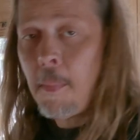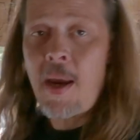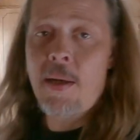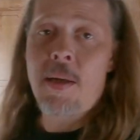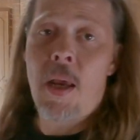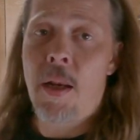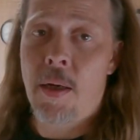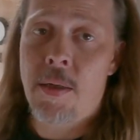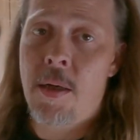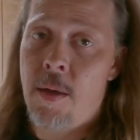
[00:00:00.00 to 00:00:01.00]

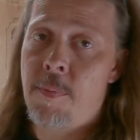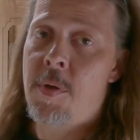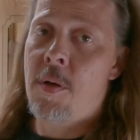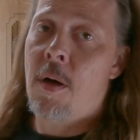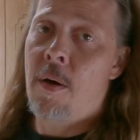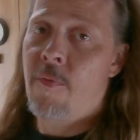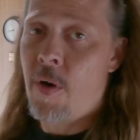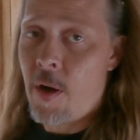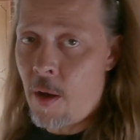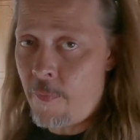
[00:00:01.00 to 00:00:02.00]
magnetic tips are
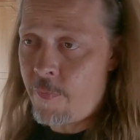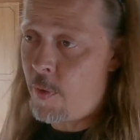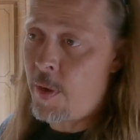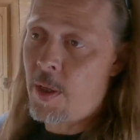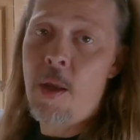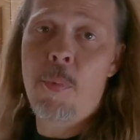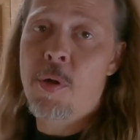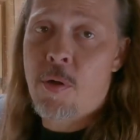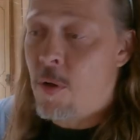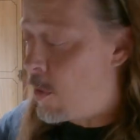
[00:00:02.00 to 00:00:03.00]
very helpful to keep
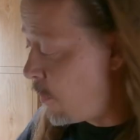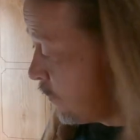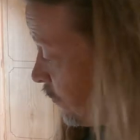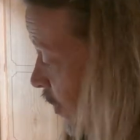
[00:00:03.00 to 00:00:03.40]
the screws from